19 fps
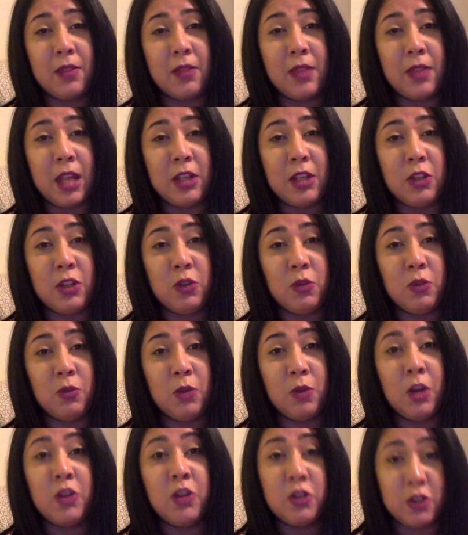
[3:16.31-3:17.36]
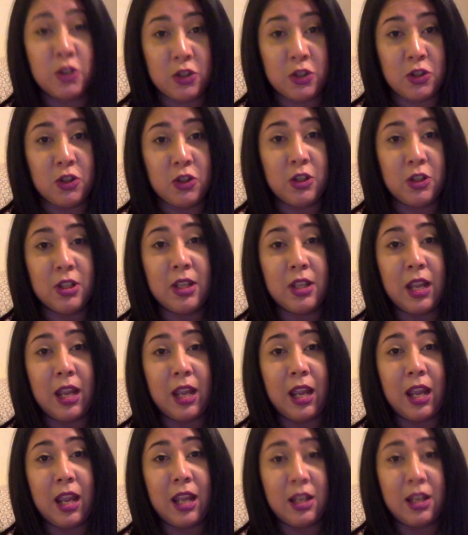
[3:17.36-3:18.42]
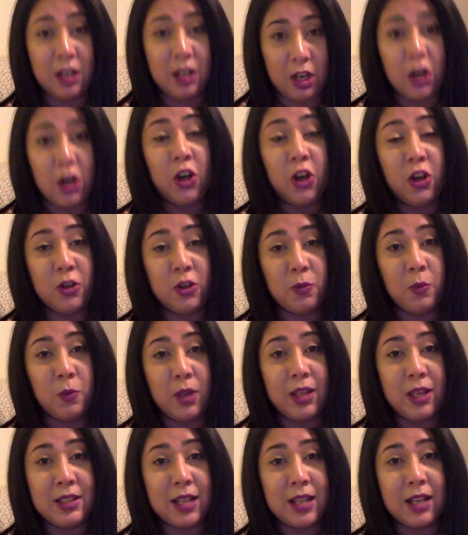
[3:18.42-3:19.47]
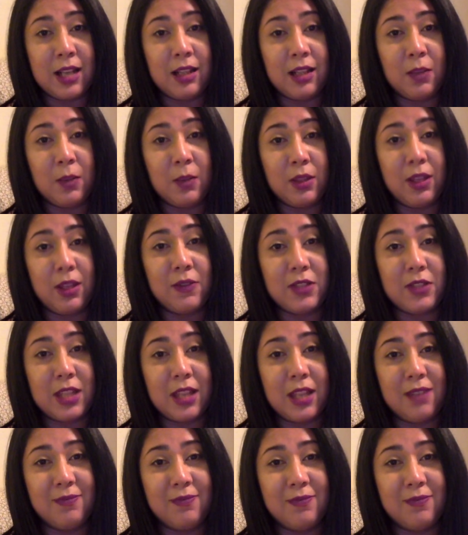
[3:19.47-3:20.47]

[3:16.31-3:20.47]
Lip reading: that you understood and heard exactly what they've said.